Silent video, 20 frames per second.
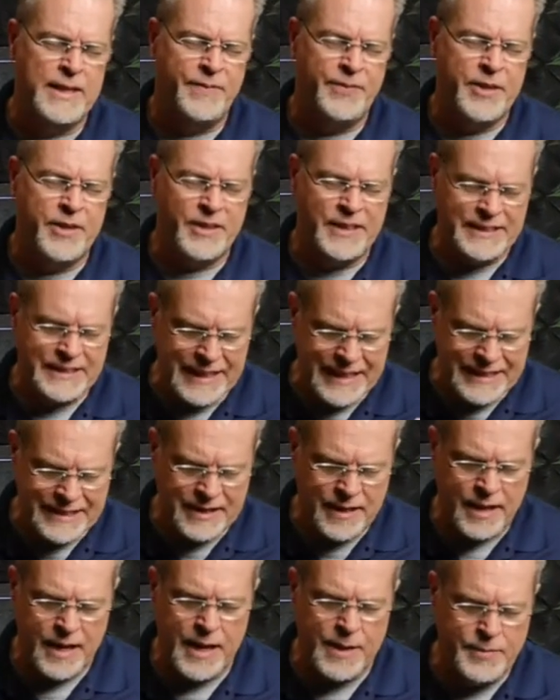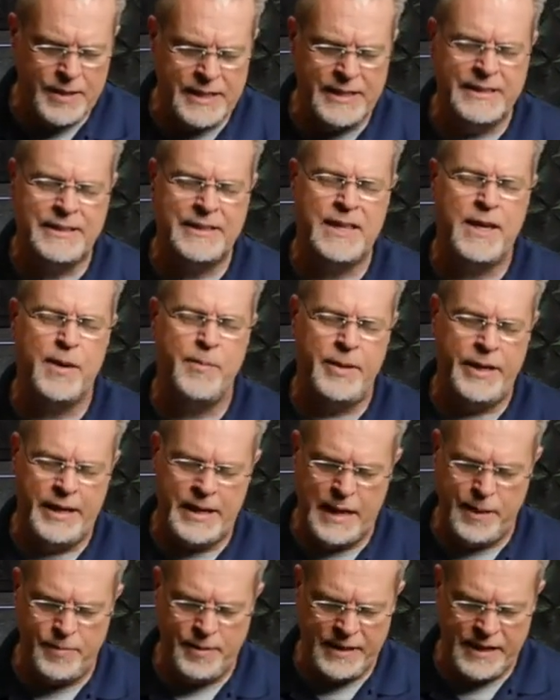There is a time that is coming, and
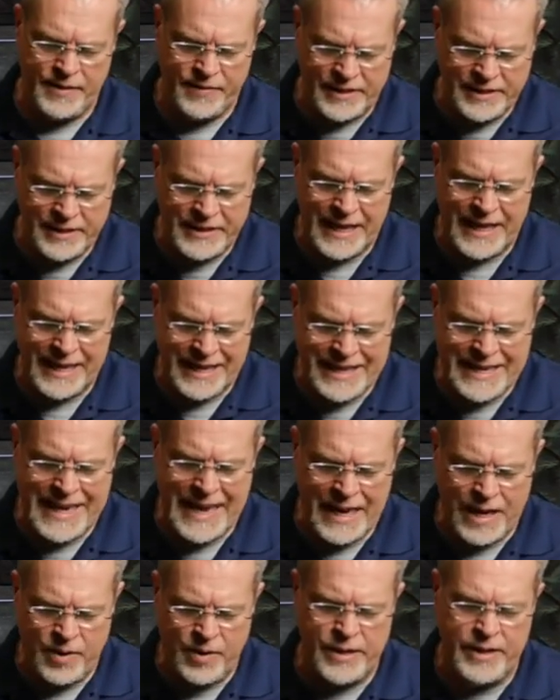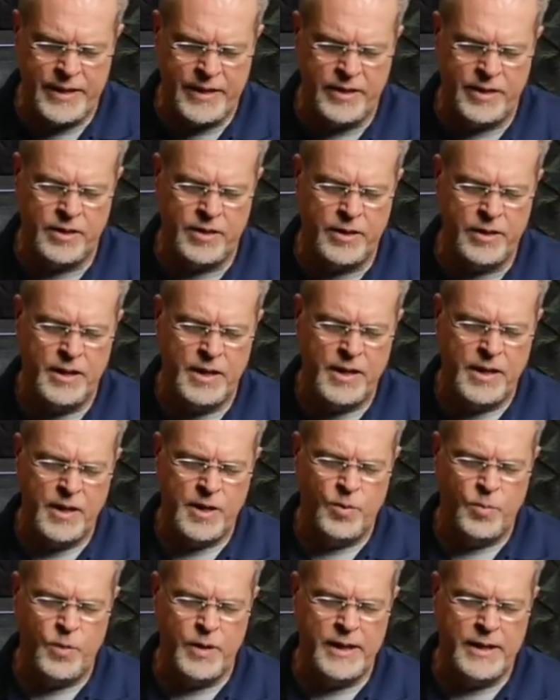I believe is yet now here,
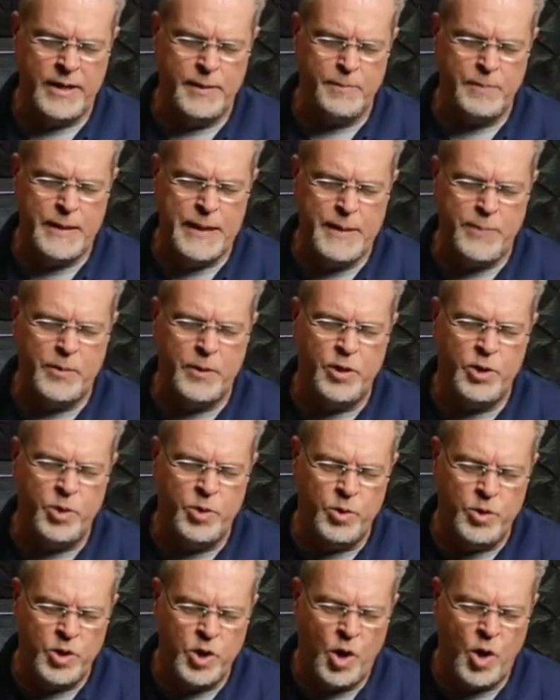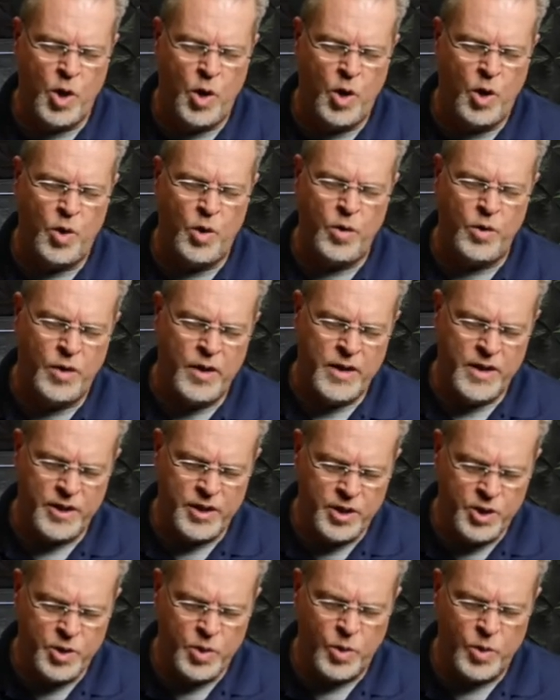when people who call
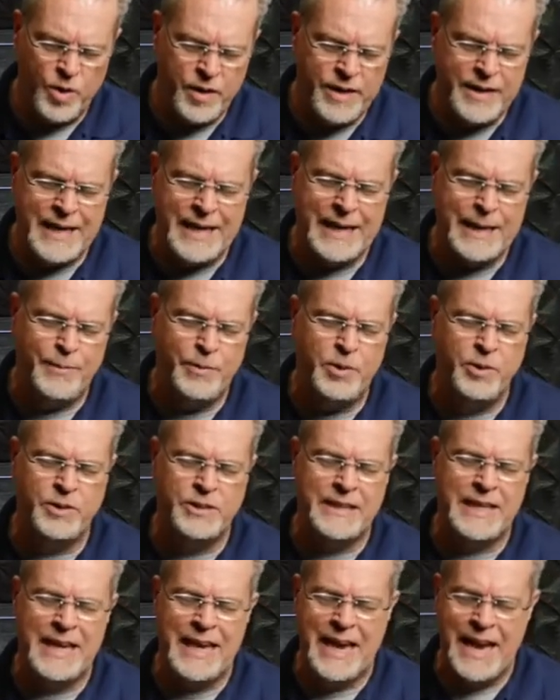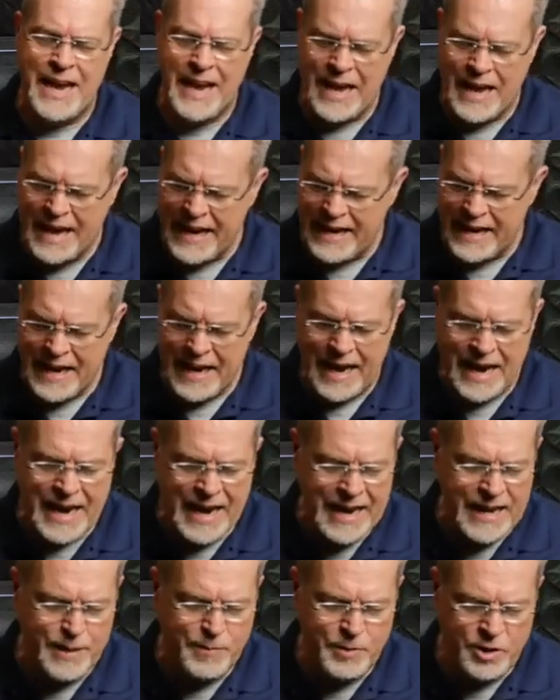your name, who say, Hey,
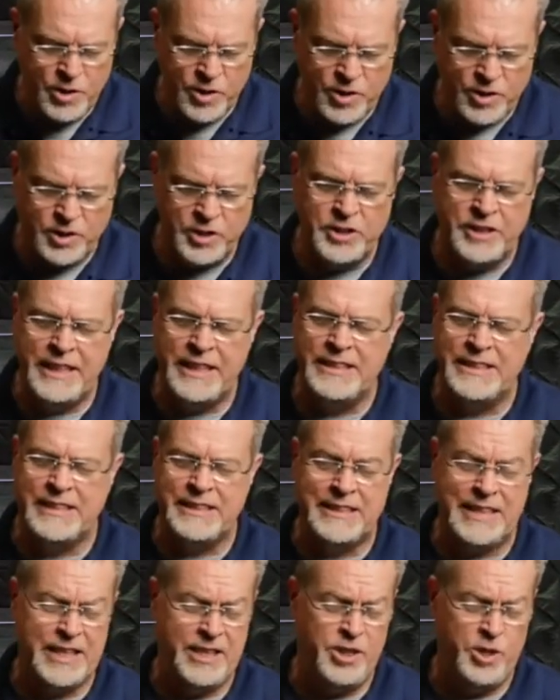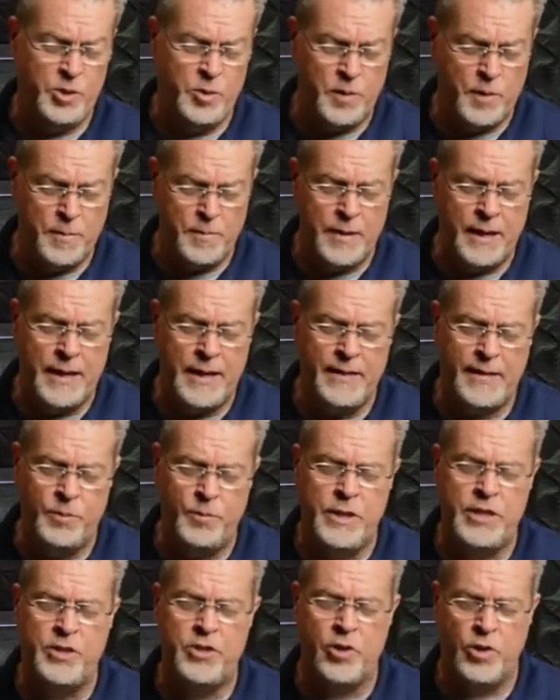I am yours, Jesus, and you are mine, that
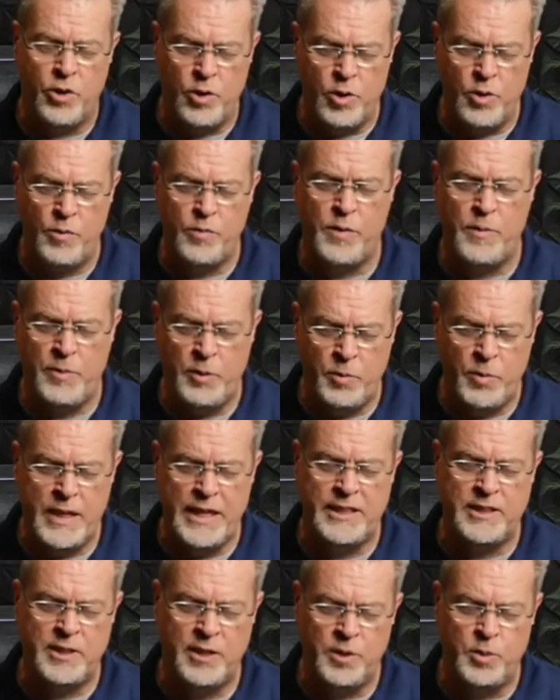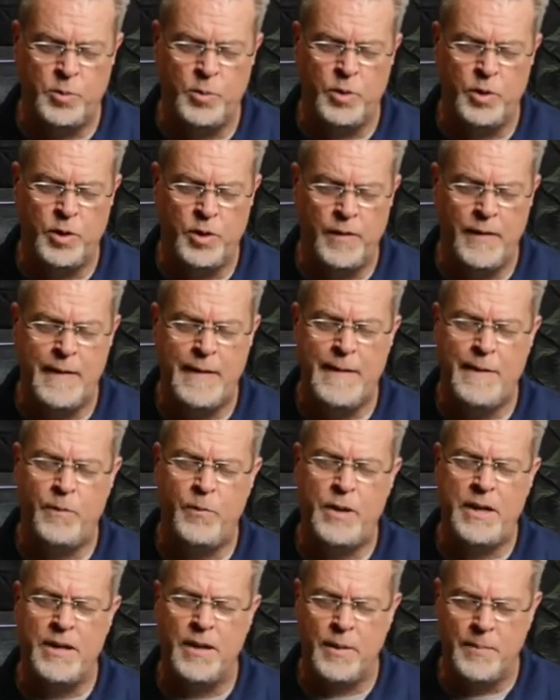we turn from the ways of the world.
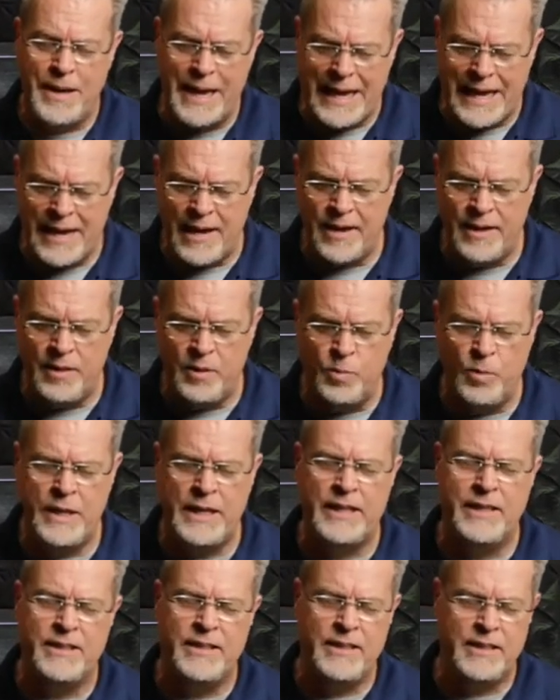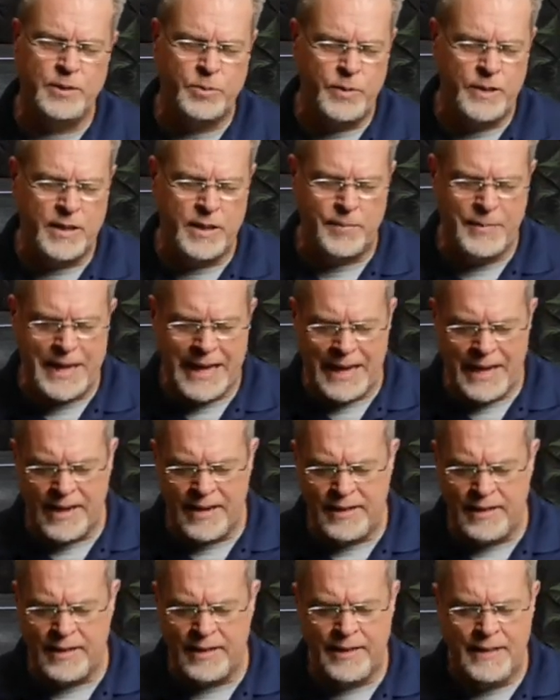We come out of the wickedness. We come out
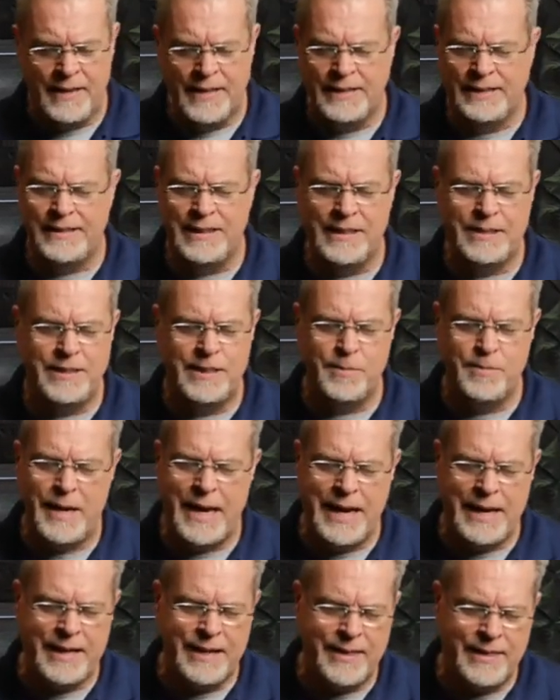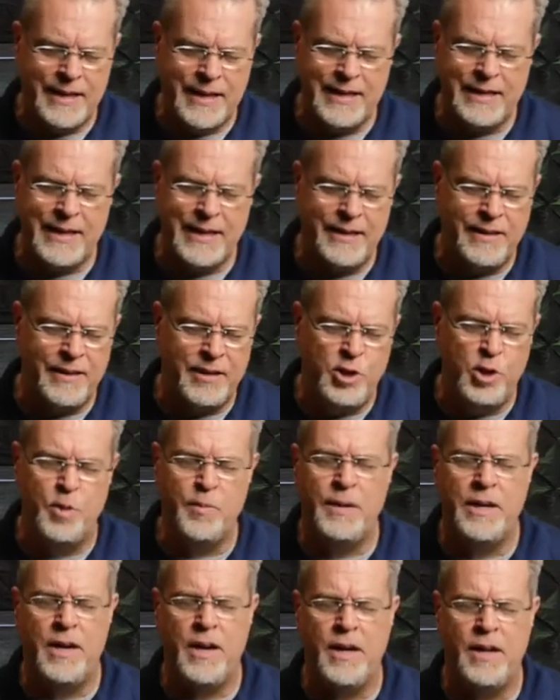of the systematic thinking, the
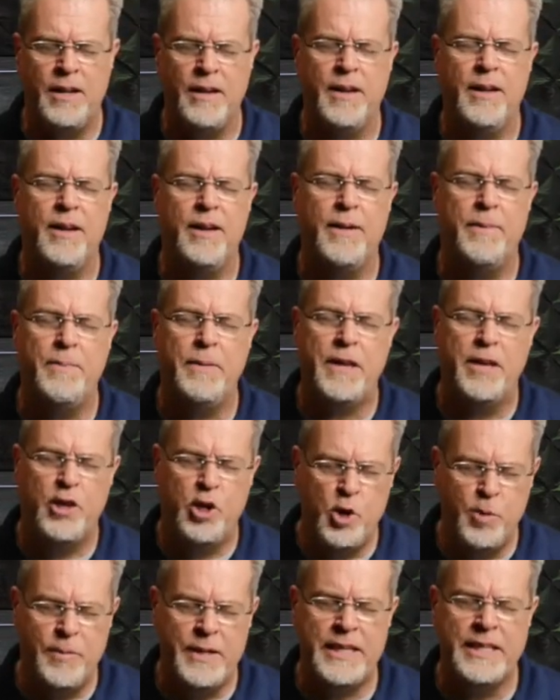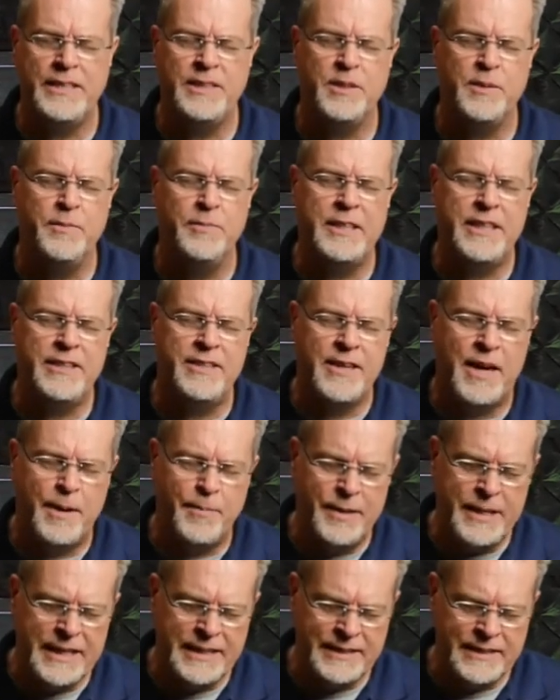human, uh, humanism that
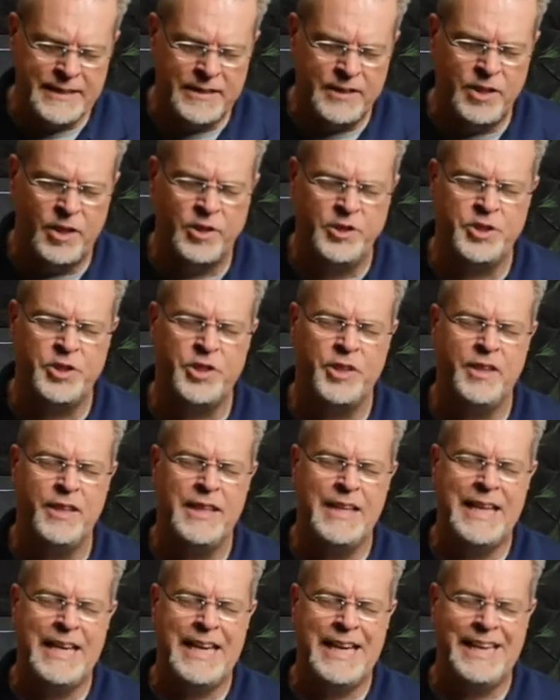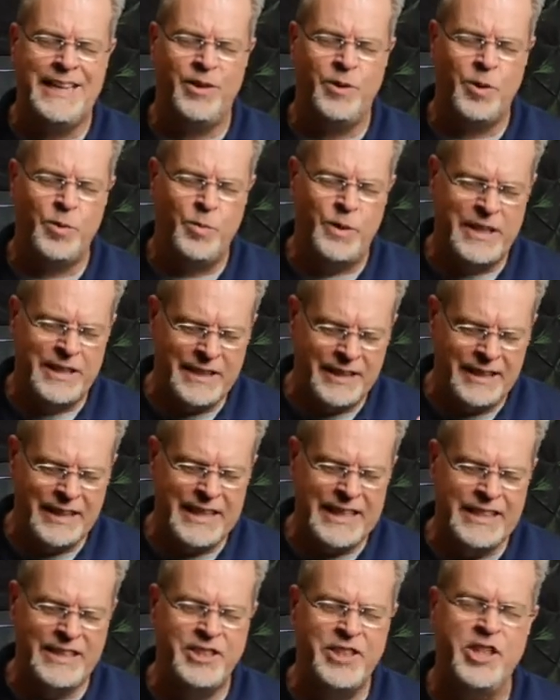dominates the culture. And Lord, we
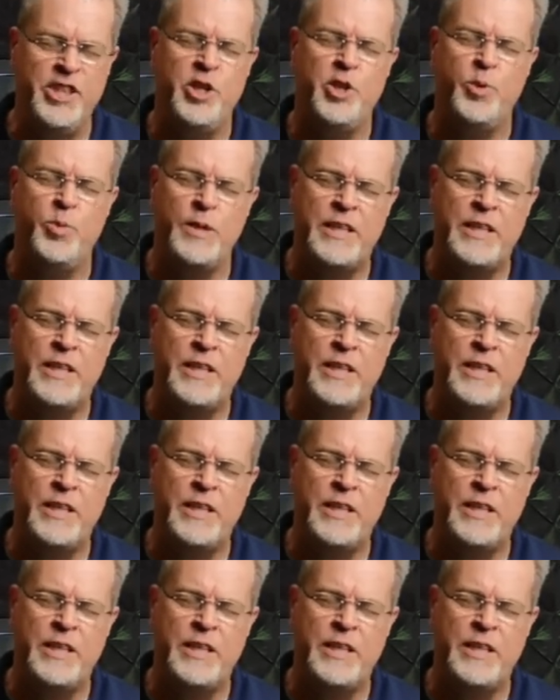cling to you.